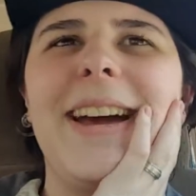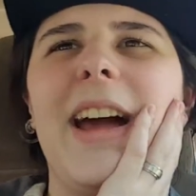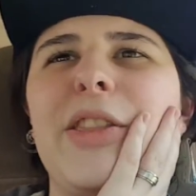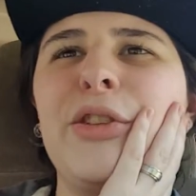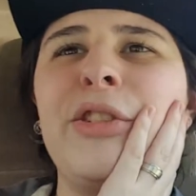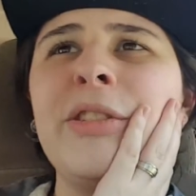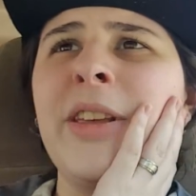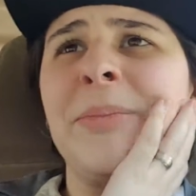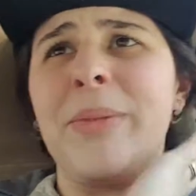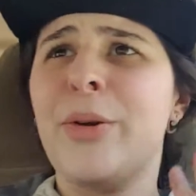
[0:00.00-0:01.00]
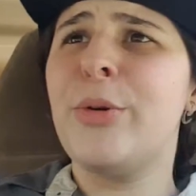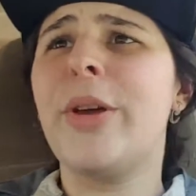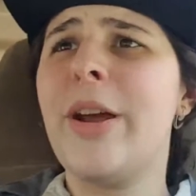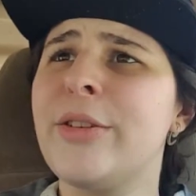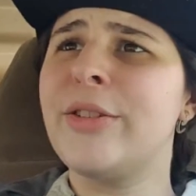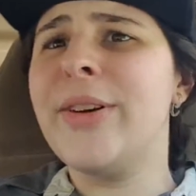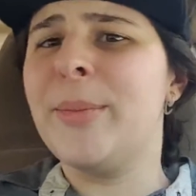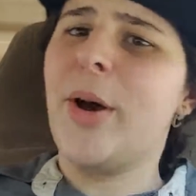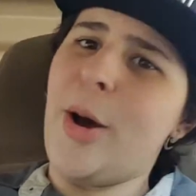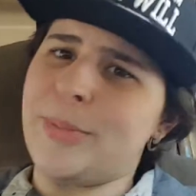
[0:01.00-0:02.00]
And then she's like, who cares if
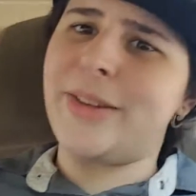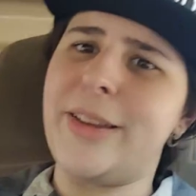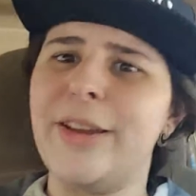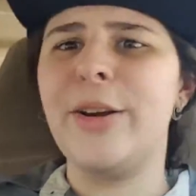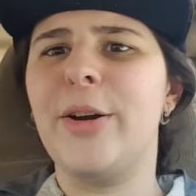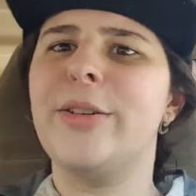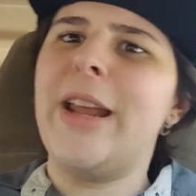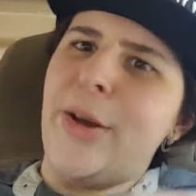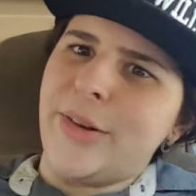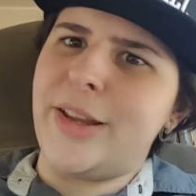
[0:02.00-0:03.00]
I'm up to here or down to